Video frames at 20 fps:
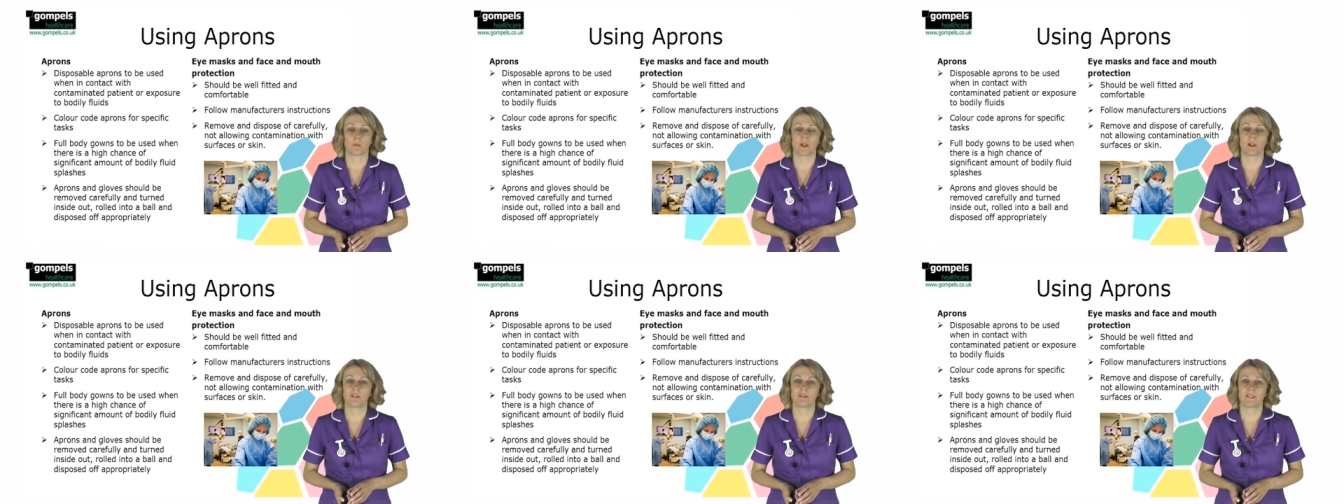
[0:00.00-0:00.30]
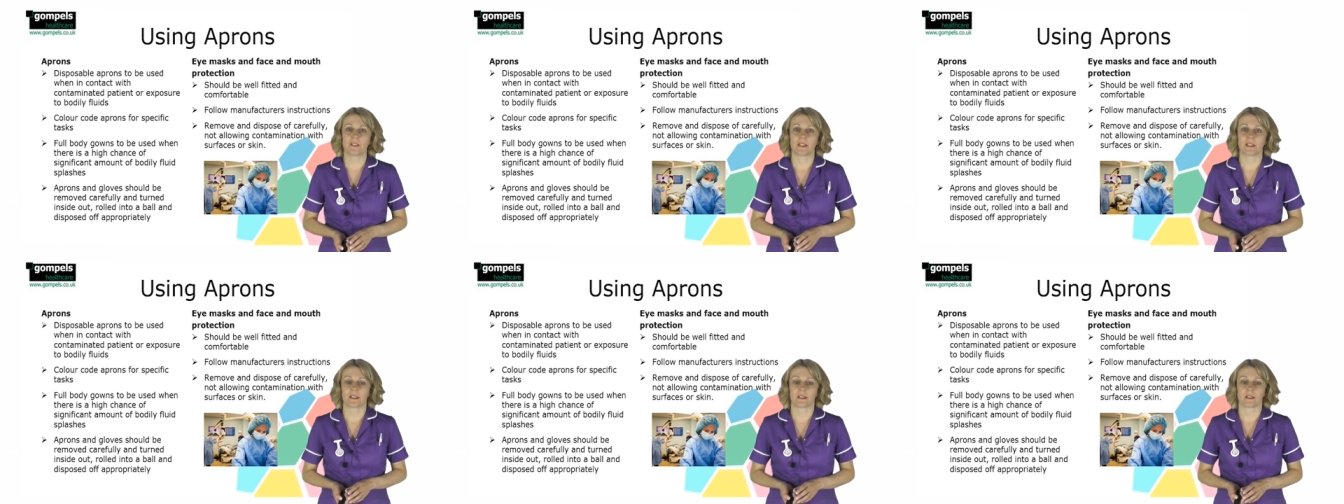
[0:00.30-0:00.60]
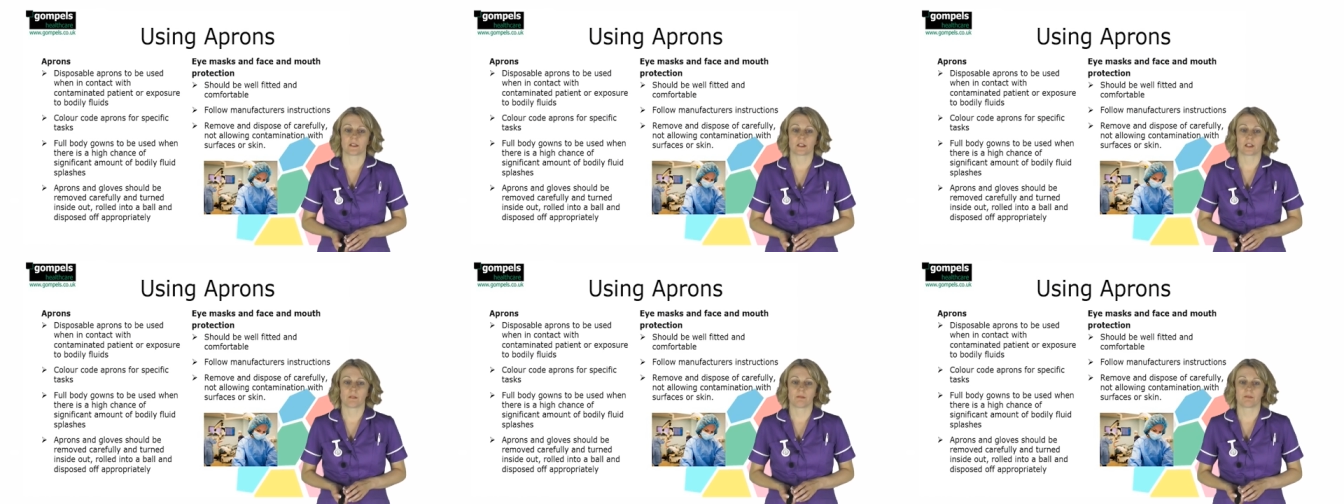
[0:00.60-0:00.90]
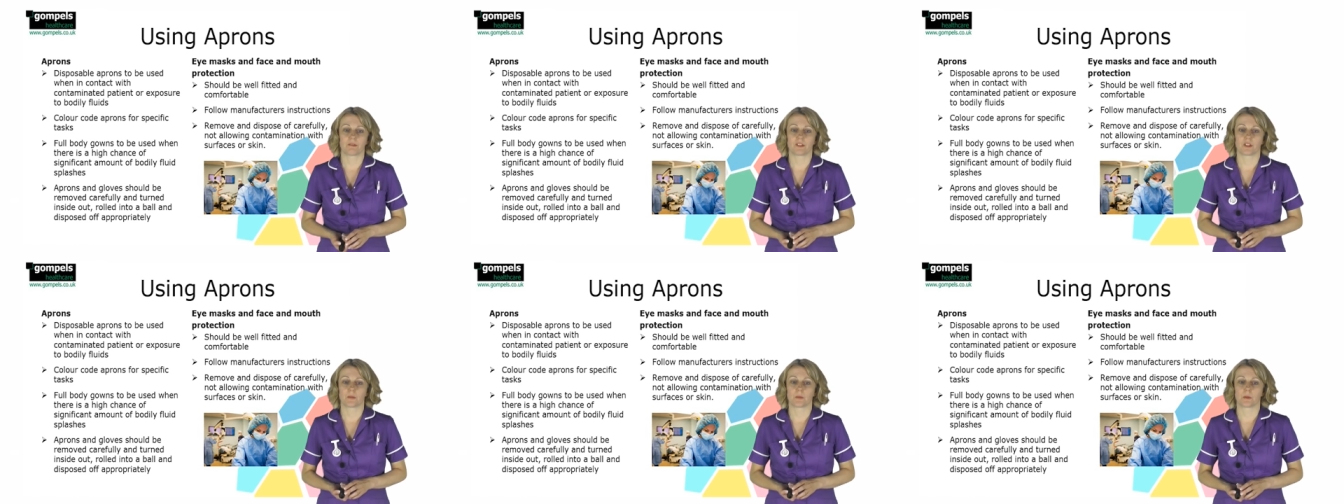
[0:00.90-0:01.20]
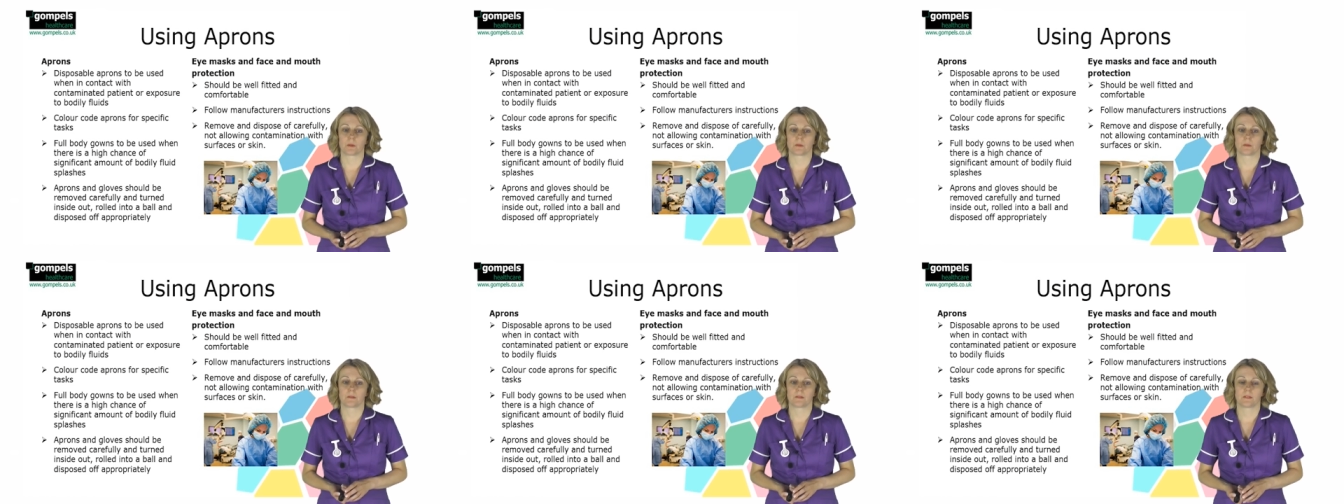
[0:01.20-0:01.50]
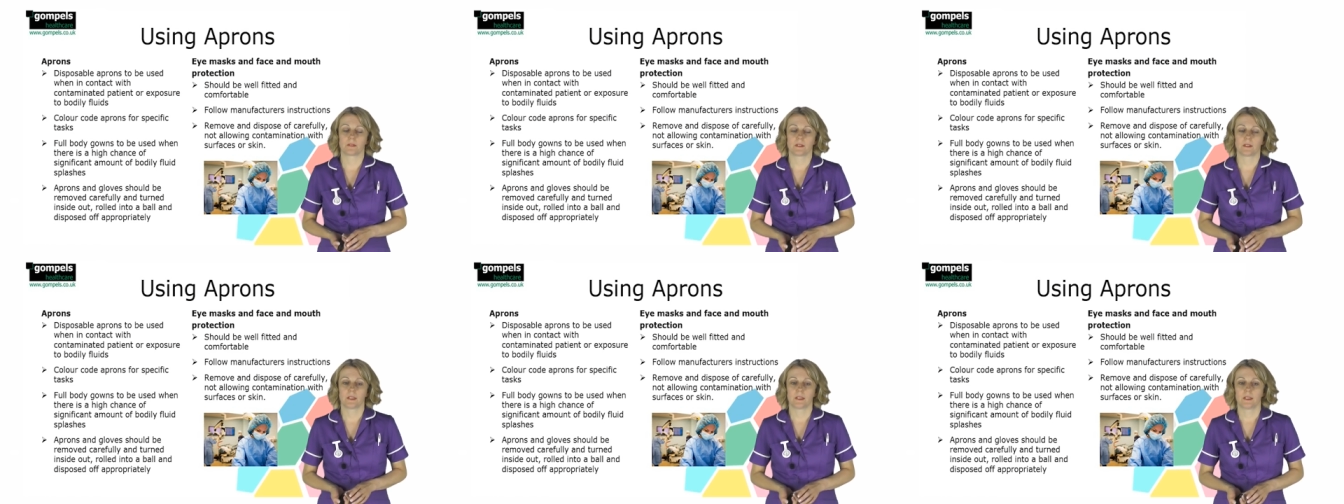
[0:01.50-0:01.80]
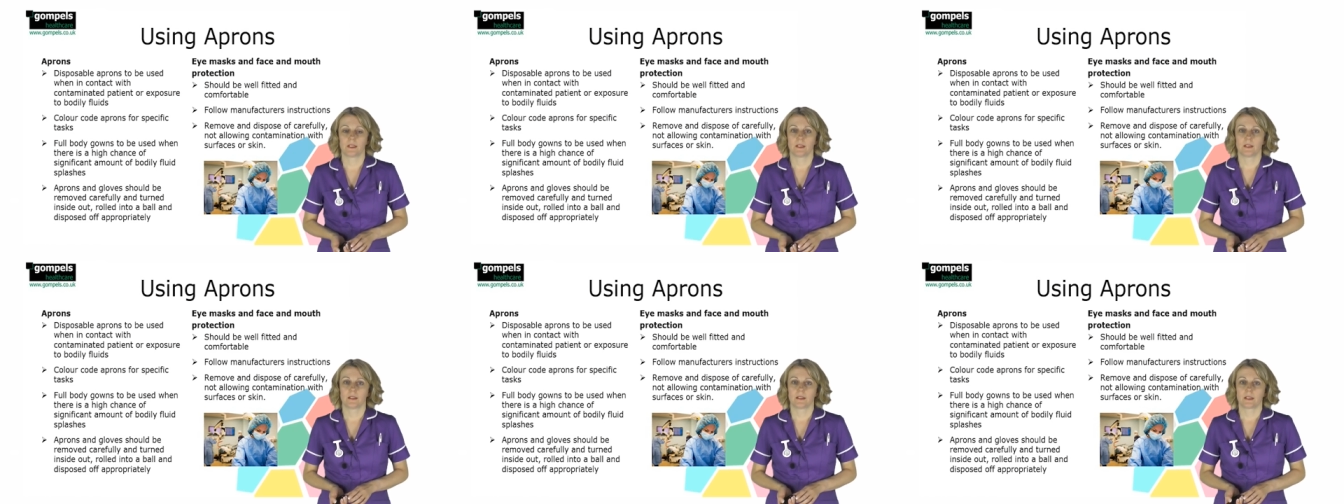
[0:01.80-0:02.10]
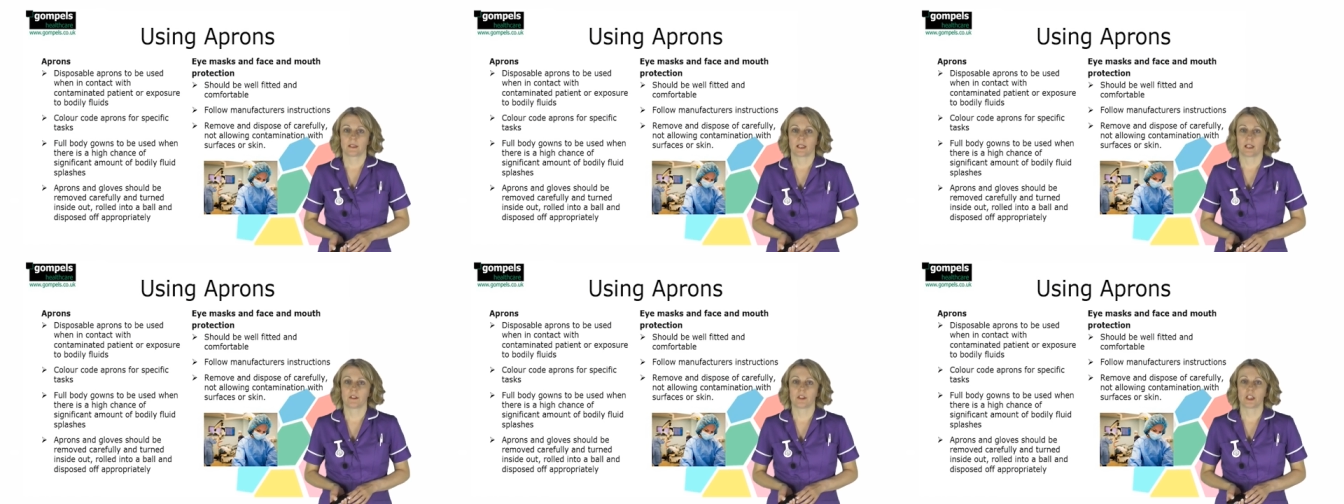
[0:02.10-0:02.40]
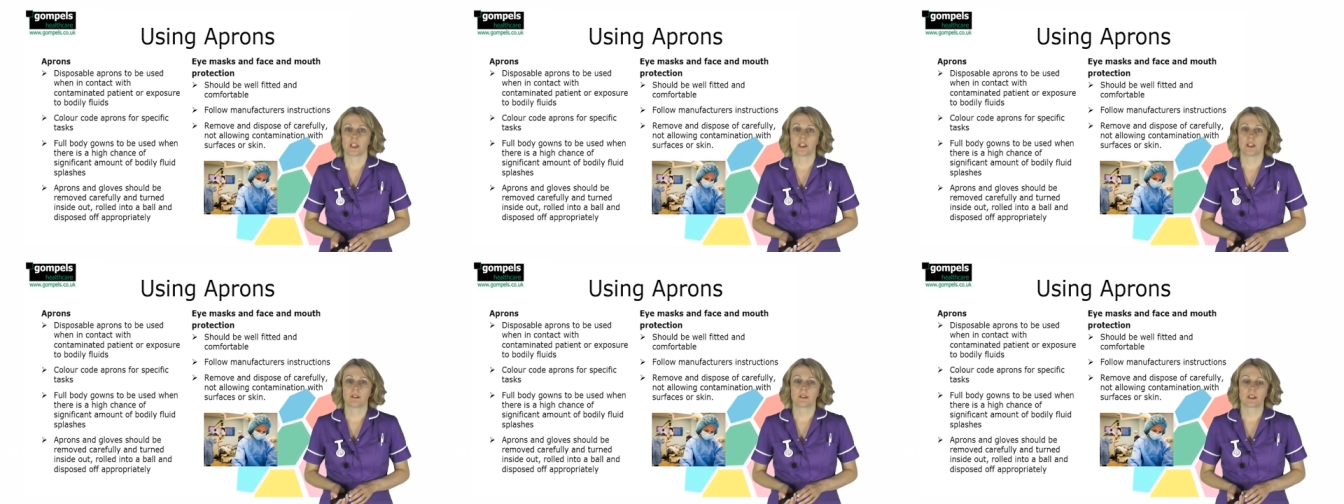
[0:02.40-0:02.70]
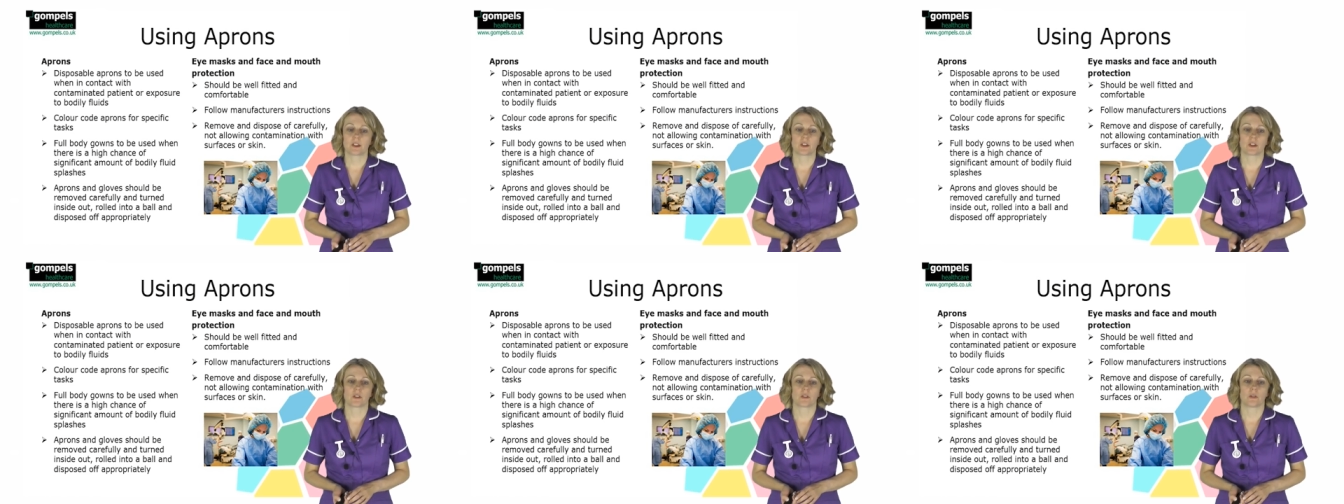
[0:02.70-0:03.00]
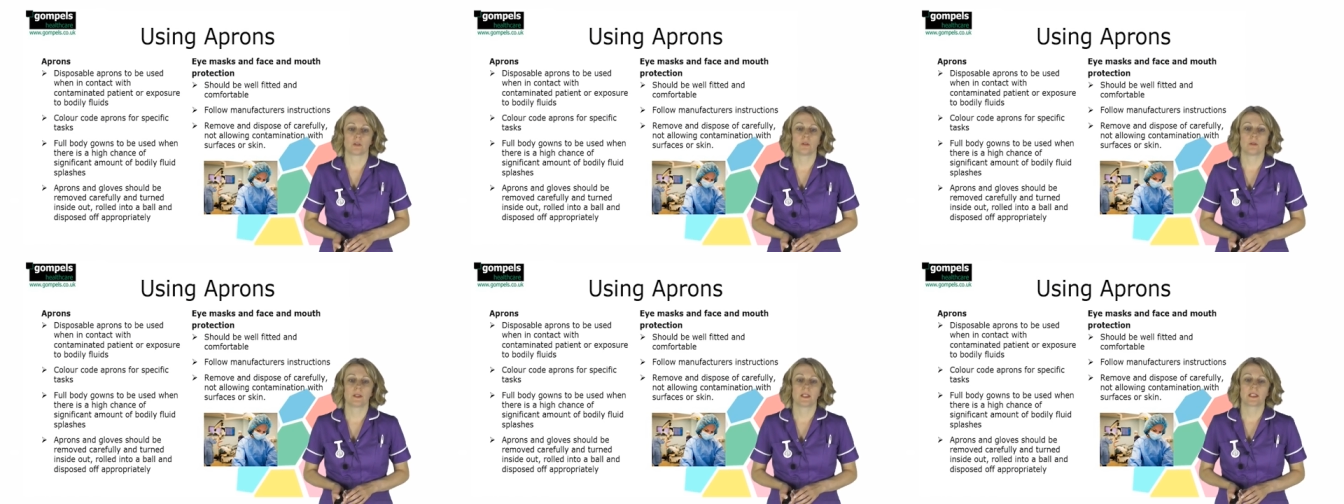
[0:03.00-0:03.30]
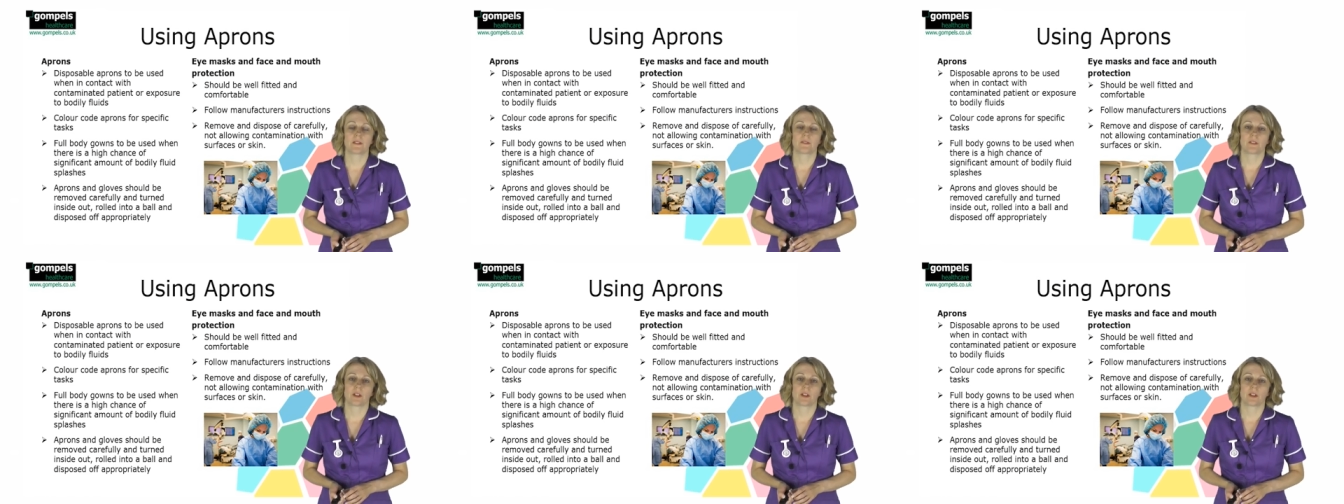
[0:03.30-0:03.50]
well fitted and comfortable, and the user should always